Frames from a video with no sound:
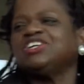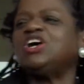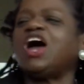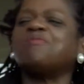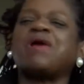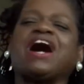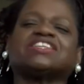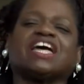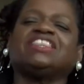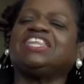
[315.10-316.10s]
you're
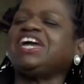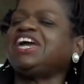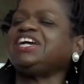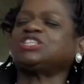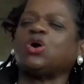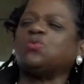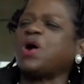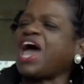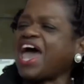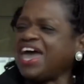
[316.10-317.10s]
about to lead the
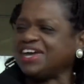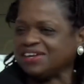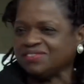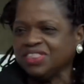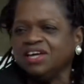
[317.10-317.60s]
way.